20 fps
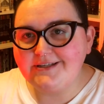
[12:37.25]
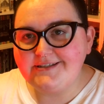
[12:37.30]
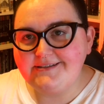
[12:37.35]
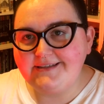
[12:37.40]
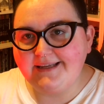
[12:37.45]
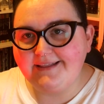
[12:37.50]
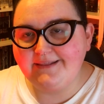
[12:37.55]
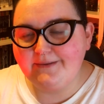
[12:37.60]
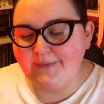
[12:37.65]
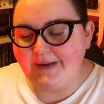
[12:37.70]
to
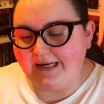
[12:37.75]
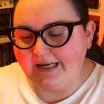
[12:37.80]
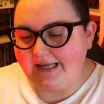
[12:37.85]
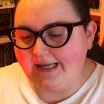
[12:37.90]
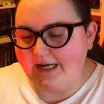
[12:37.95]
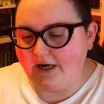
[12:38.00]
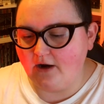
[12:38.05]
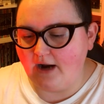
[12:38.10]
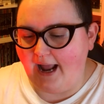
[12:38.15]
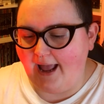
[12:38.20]
stick them in
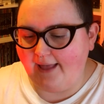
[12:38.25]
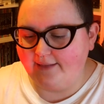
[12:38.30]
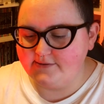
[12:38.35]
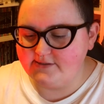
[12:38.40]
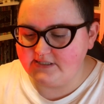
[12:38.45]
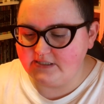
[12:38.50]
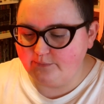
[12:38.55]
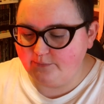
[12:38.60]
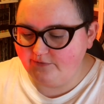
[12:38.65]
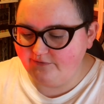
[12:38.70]
here. And
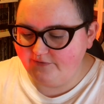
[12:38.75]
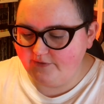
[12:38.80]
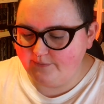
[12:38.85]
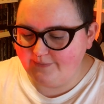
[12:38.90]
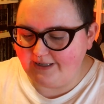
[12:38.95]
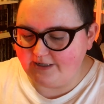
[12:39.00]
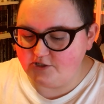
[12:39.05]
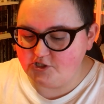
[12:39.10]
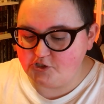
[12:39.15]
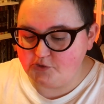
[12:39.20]
some of them
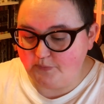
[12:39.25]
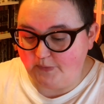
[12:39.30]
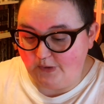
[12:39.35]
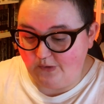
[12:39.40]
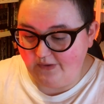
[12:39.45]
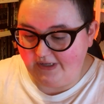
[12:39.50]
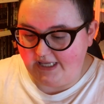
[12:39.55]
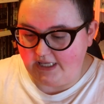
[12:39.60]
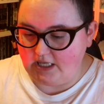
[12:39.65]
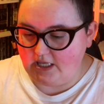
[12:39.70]
are
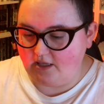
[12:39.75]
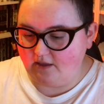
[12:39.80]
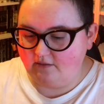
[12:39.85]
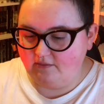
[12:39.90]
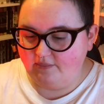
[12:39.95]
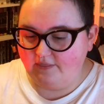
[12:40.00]
spooky.